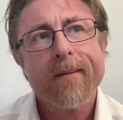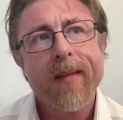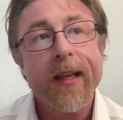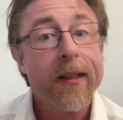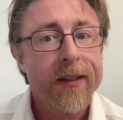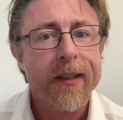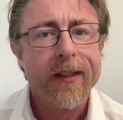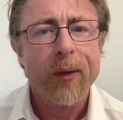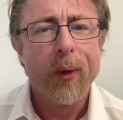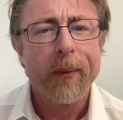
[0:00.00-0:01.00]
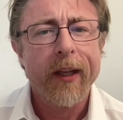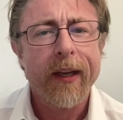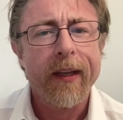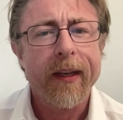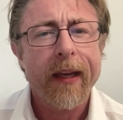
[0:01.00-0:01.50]
these things that women
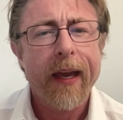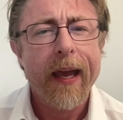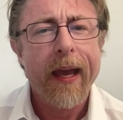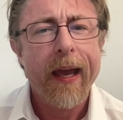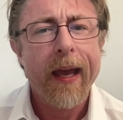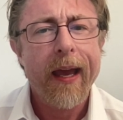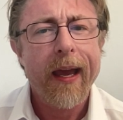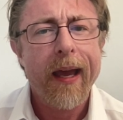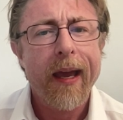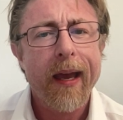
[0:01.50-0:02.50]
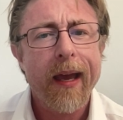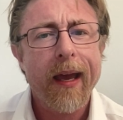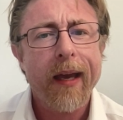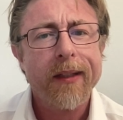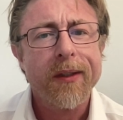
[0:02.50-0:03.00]
like
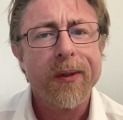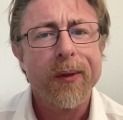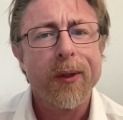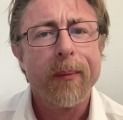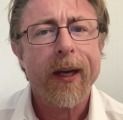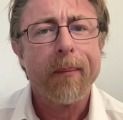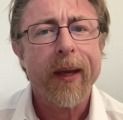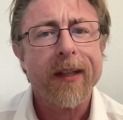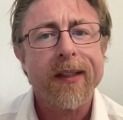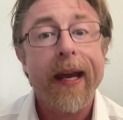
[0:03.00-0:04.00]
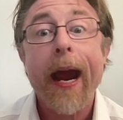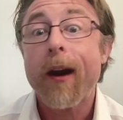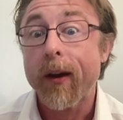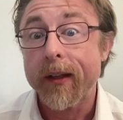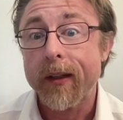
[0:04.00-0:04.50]
actually told you about a man's
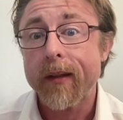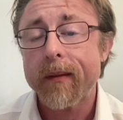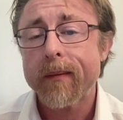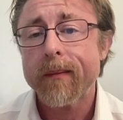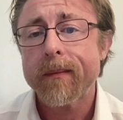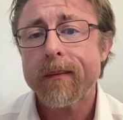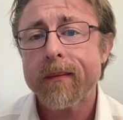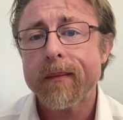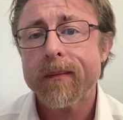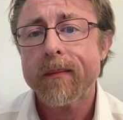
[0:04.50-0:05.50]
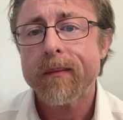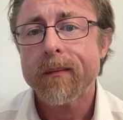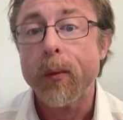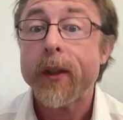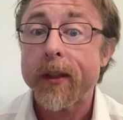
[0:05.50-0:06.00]
character,
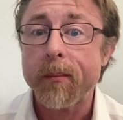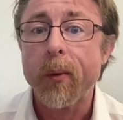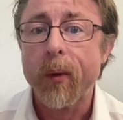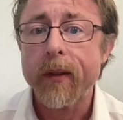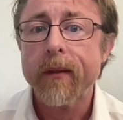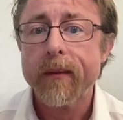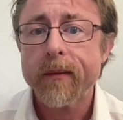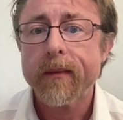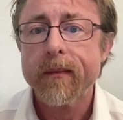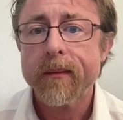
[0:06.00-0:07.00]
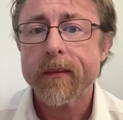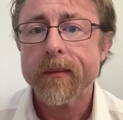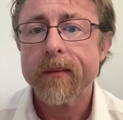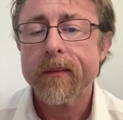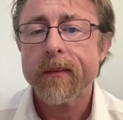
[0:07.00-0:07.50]
which is important.
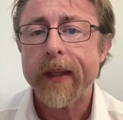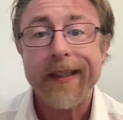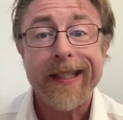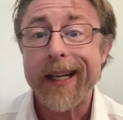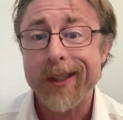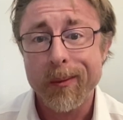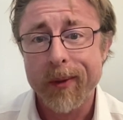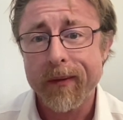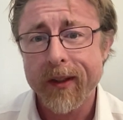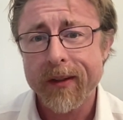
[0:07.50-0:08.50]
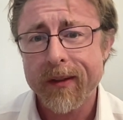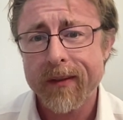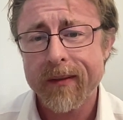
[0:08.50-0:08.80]
And it's not superficial.